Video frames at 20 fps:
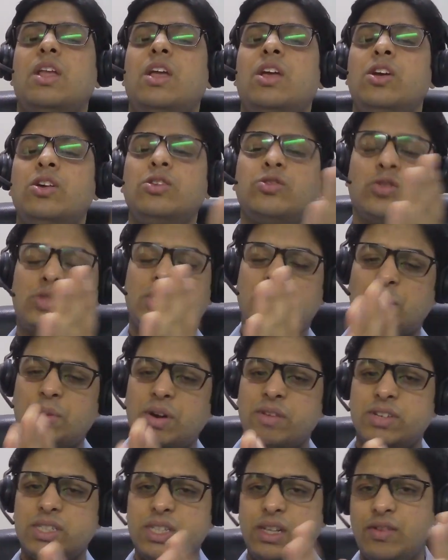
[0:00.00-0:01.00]
So
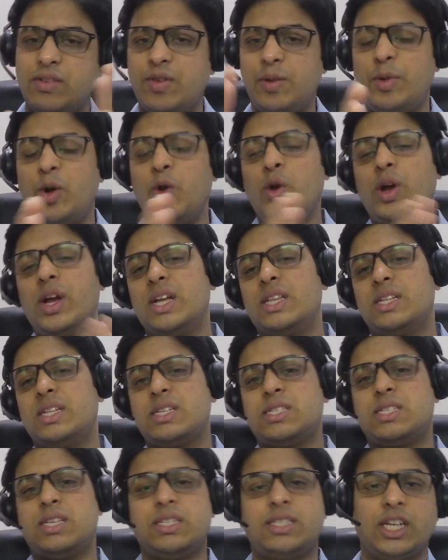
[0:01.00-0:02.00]
subdivision we'll be doing in
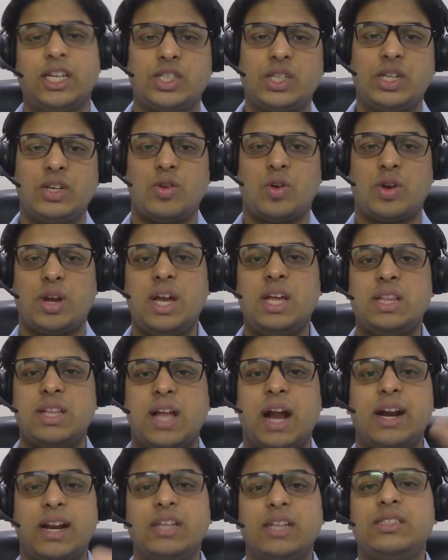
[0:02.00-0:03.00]
this session. Okay,
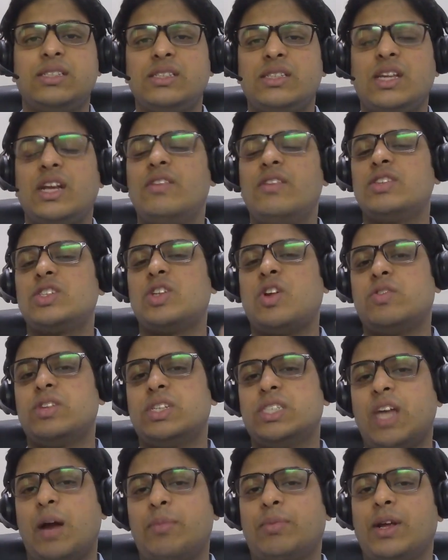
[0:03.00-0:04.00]
that is the revision of
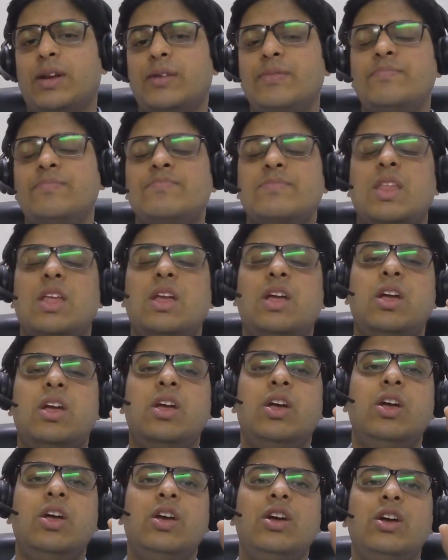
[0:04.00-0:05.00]
this chapter.
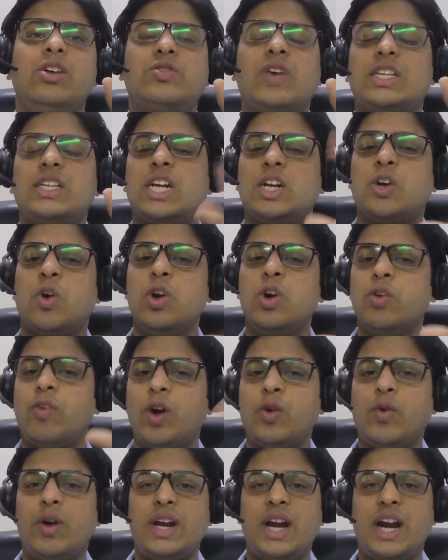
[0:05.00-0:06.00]
So as I told you,
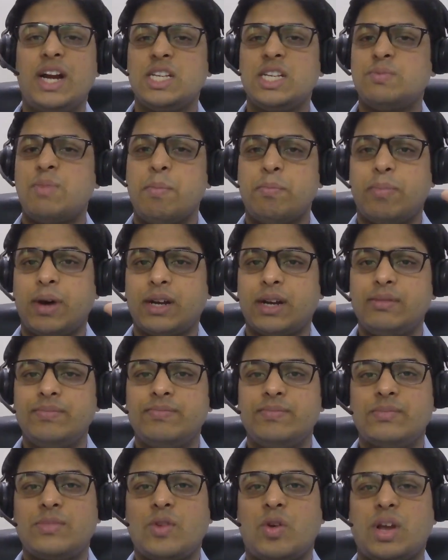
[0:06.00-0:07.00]
128 is BIMPER.
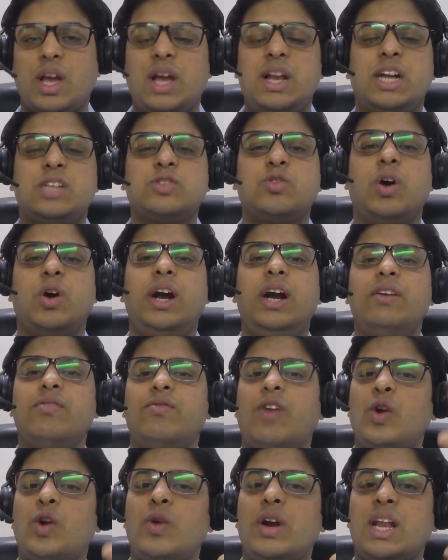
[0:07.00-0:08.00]
Okay, let's go ahead.
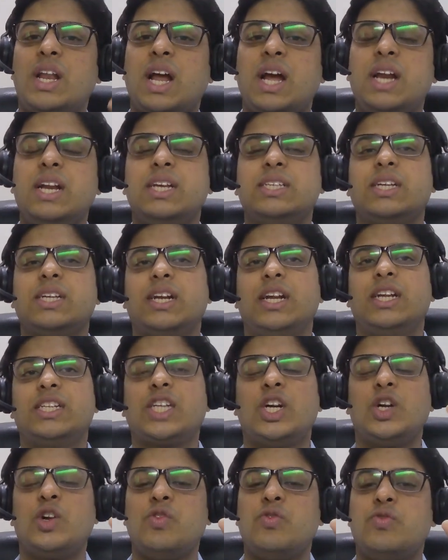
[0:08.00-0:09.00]
129 is in
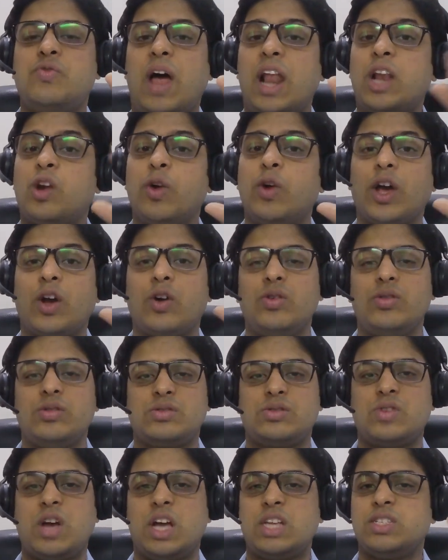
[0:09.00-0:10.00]
relation to Falco Deco.
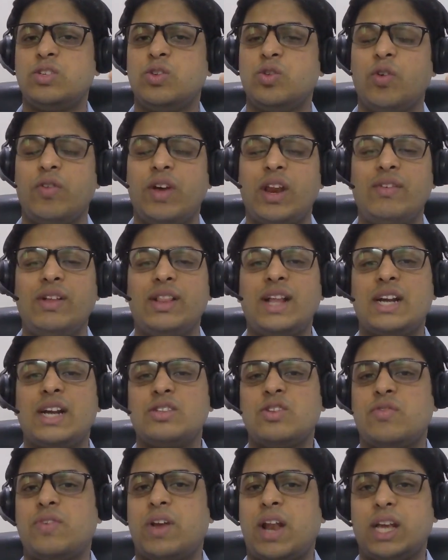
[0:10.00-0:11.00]
So as you know very well, that is
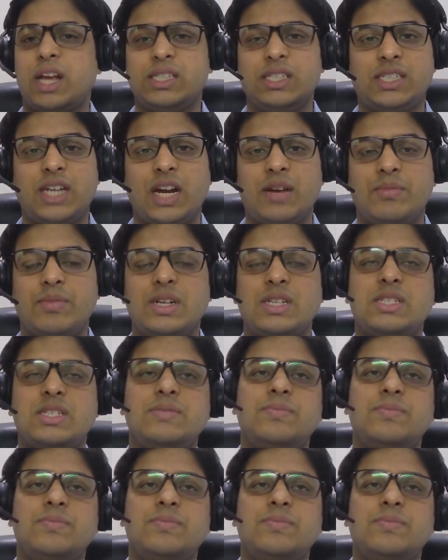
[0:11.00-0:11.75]
your financial statements.